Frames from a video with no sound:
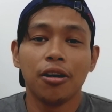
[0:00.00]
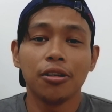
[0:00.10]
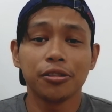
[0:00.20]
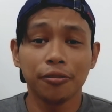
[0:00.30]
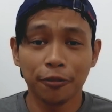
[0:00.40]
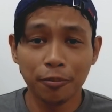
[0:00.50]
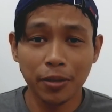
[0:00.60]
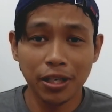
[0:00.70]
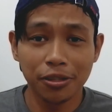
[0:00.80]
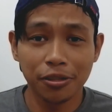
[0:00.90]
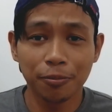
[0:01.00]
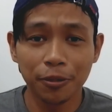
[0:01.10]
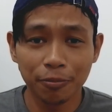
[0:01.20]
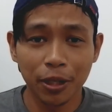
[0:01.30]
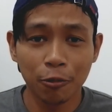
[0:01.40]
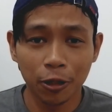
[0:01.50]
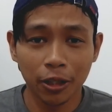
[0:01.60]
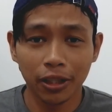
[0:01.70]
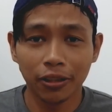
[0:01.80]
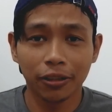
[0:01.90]
also for me to improve my
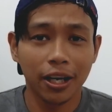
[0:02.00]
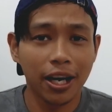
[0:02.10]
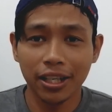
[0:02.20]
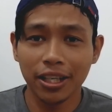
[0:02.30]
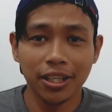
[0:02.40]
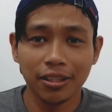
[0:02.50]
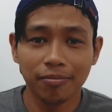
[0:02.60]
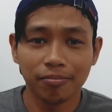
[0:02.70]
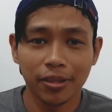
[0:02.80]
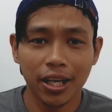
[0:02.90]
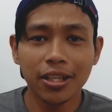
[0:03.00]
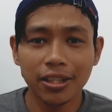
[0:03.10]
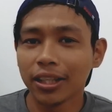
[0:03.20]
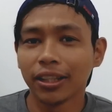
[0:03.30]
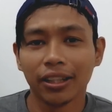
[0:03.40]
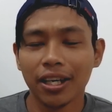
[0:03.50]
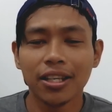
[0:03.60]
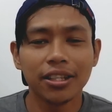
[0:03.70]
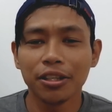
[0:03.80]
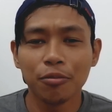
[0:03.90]
work or any anything,
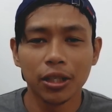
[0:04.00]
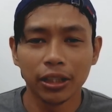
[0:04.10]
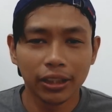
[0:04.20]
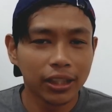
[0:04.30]
anything you want.